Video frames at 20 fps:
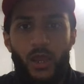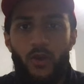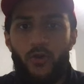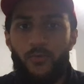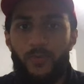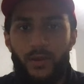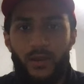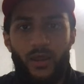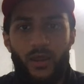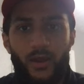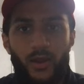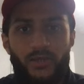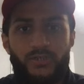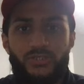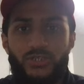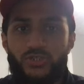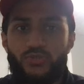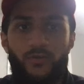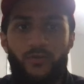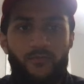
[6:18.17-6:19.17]
read
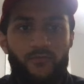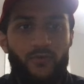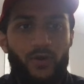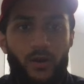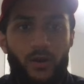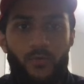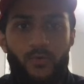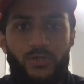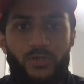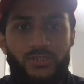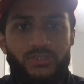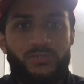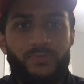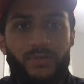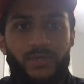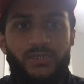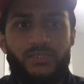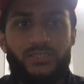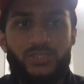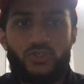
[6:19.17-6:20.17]
x-ray 24 hours
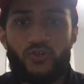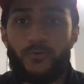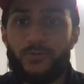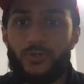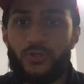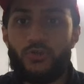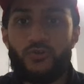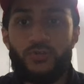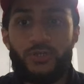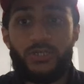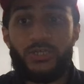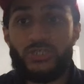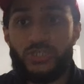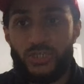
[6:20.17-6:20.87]
because these objects are usually